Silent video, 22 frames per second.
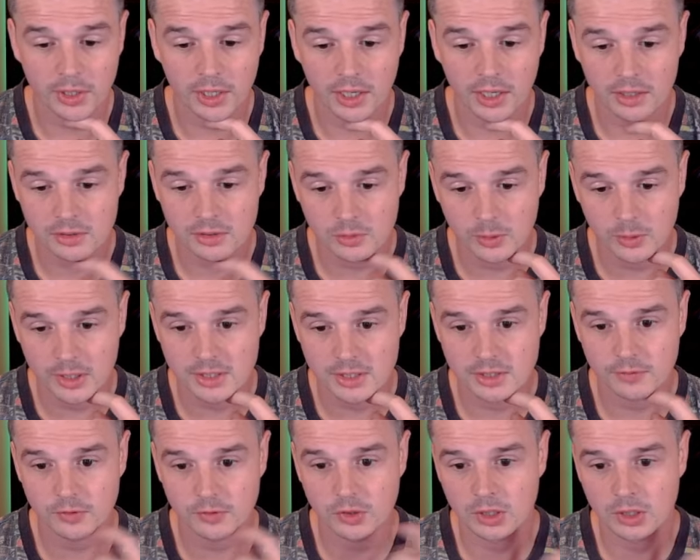As always,
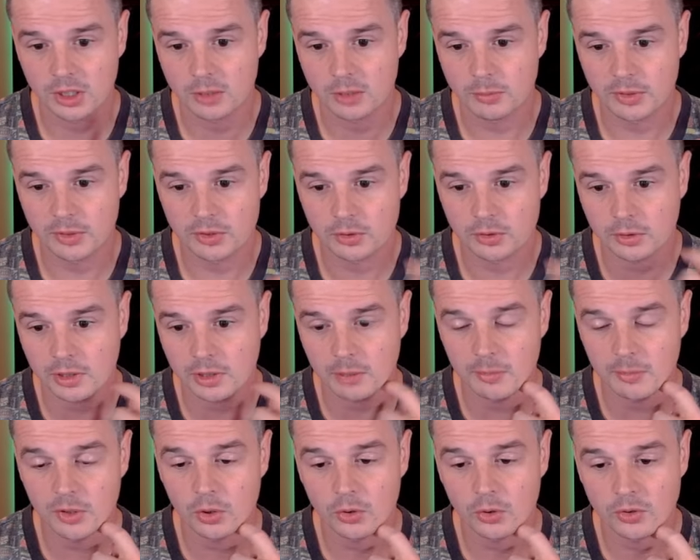if you did, be sure to let me
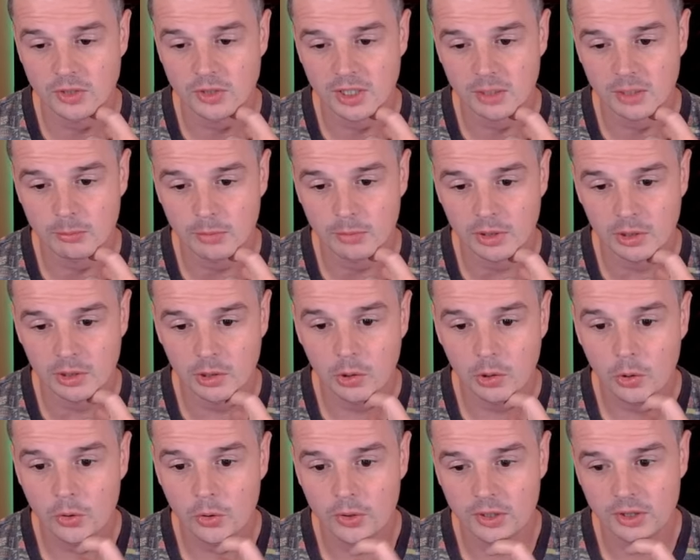know down below
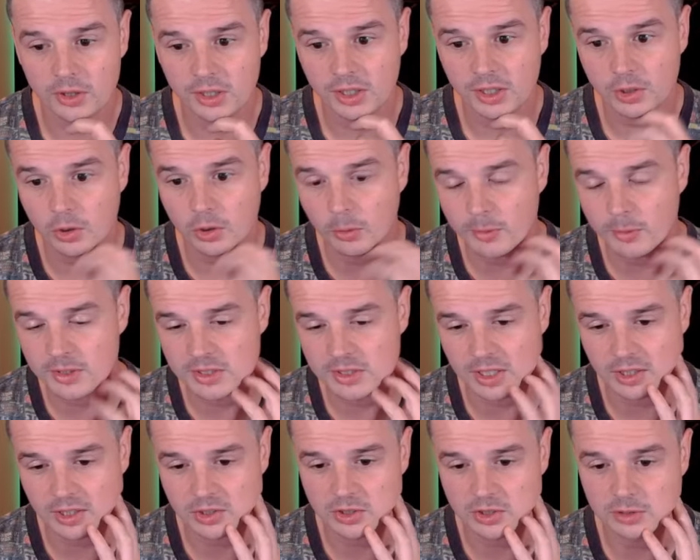in the comment
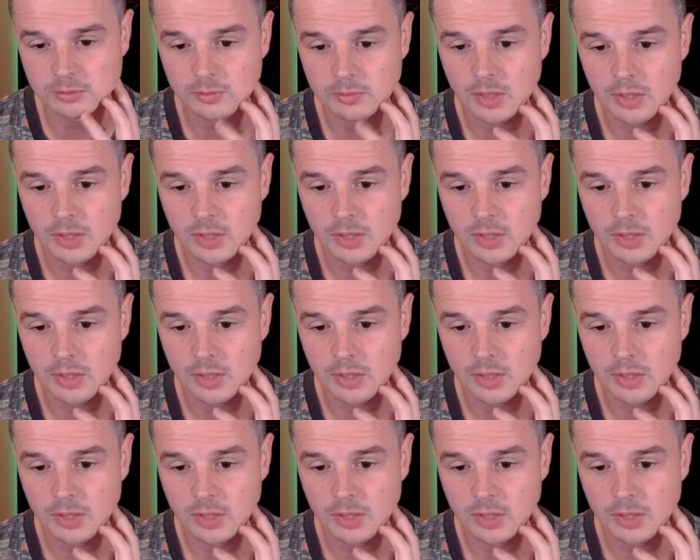section.